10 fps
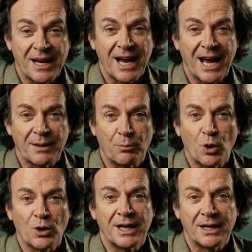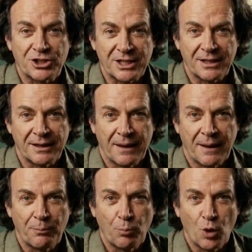Add more energy,
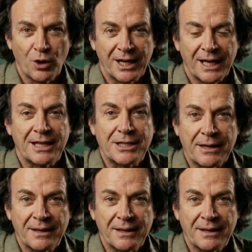more heat,